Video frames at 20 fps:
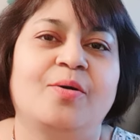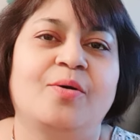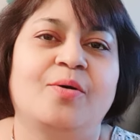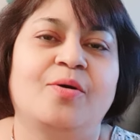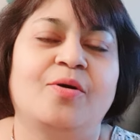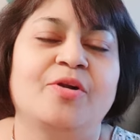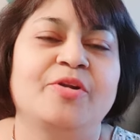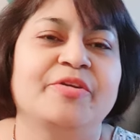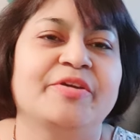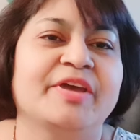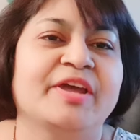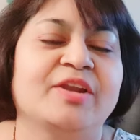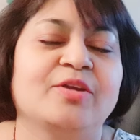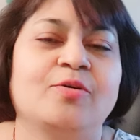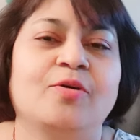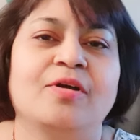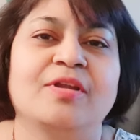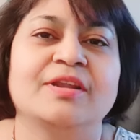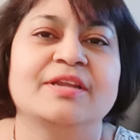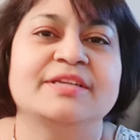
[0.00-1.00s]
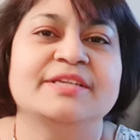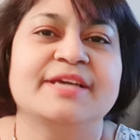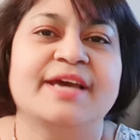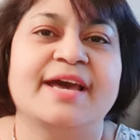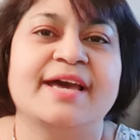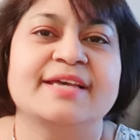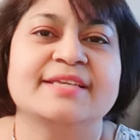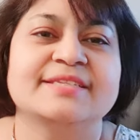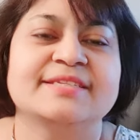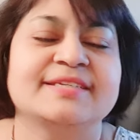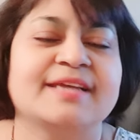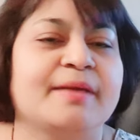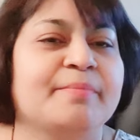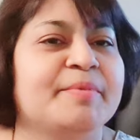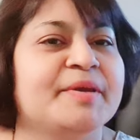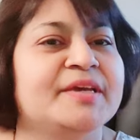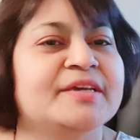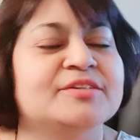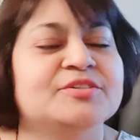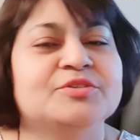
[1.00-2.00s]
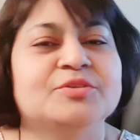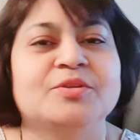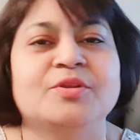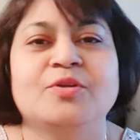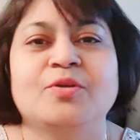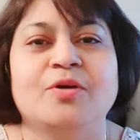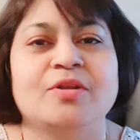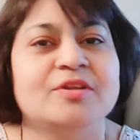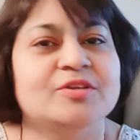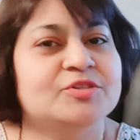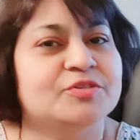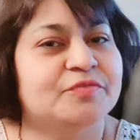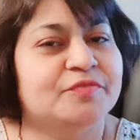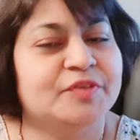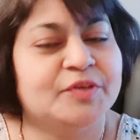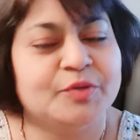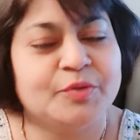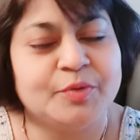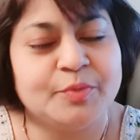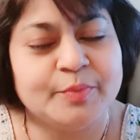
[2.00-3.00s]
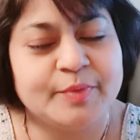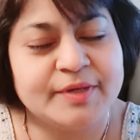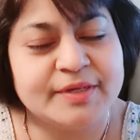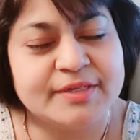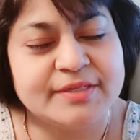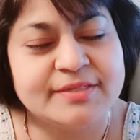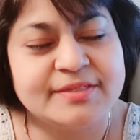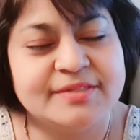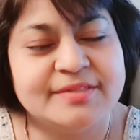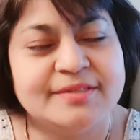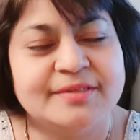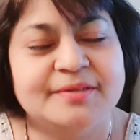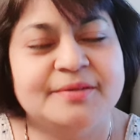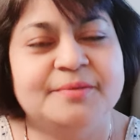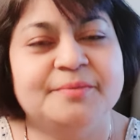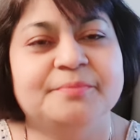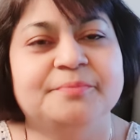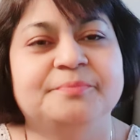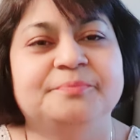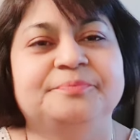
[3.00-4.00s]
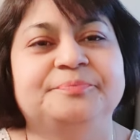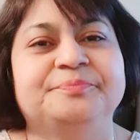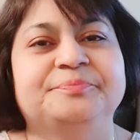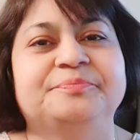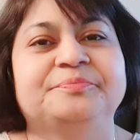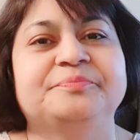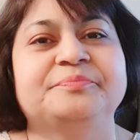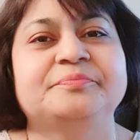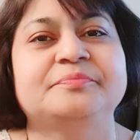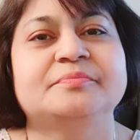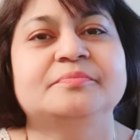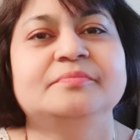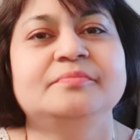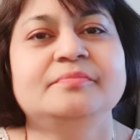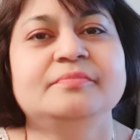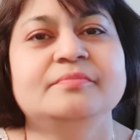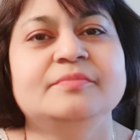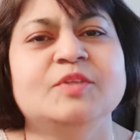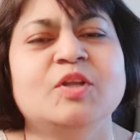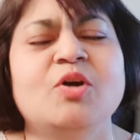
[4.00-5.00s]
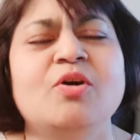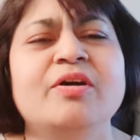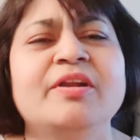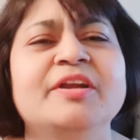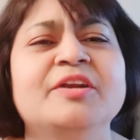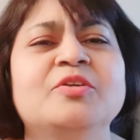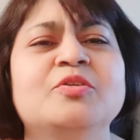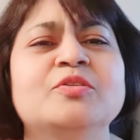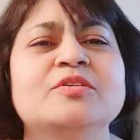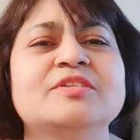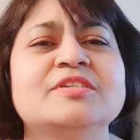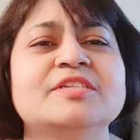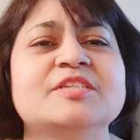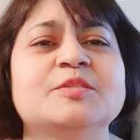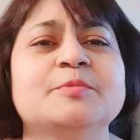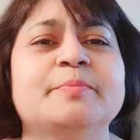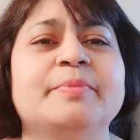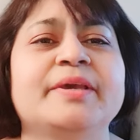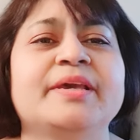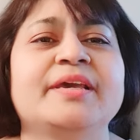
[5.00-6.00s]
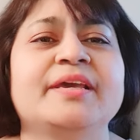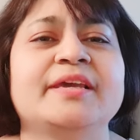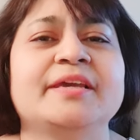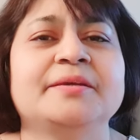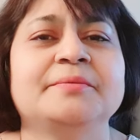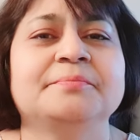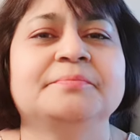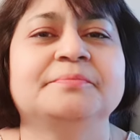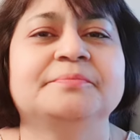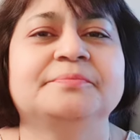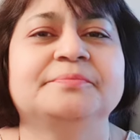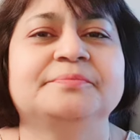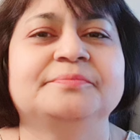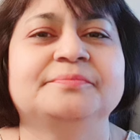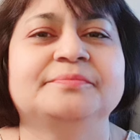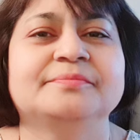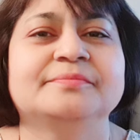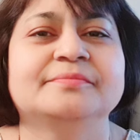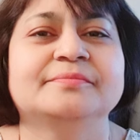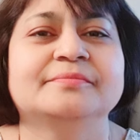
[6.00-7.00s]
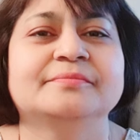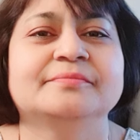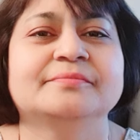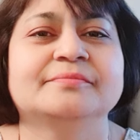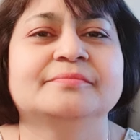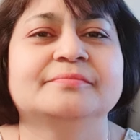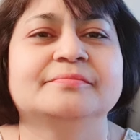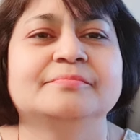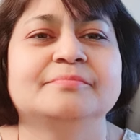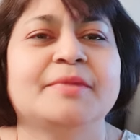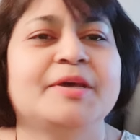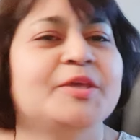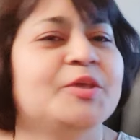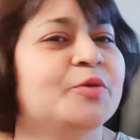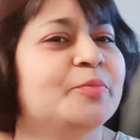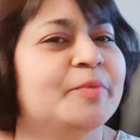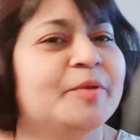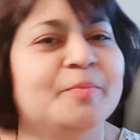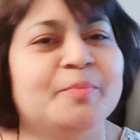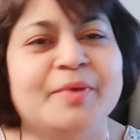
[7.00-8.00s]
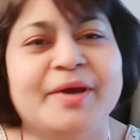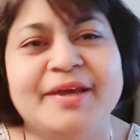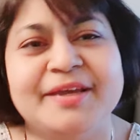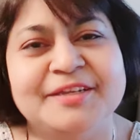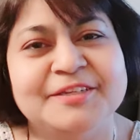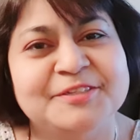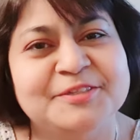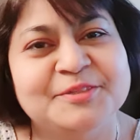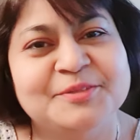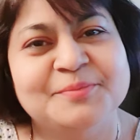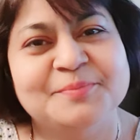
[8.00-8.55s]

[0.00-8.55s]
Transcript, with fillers: or you can call it as tapping into the knowledge of the universe or it could just be my human mind